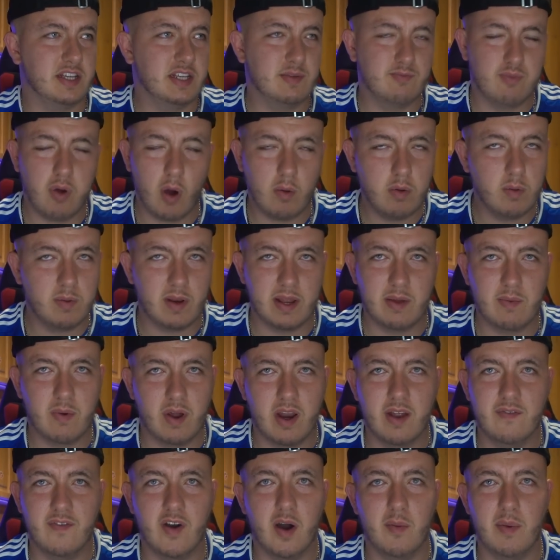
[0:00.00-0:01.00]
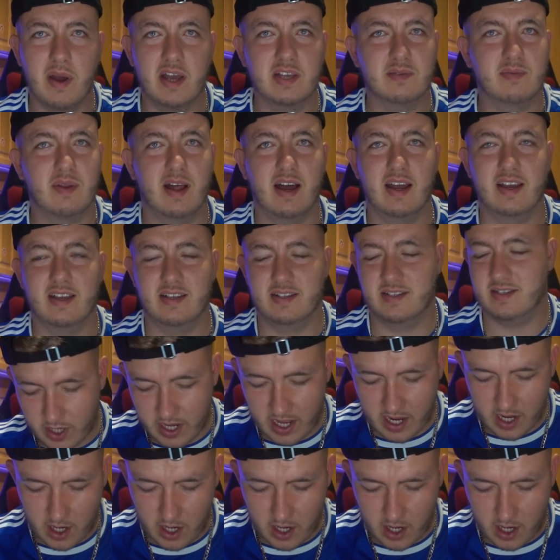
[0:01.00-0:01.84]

He's probably one of our best players. Johnny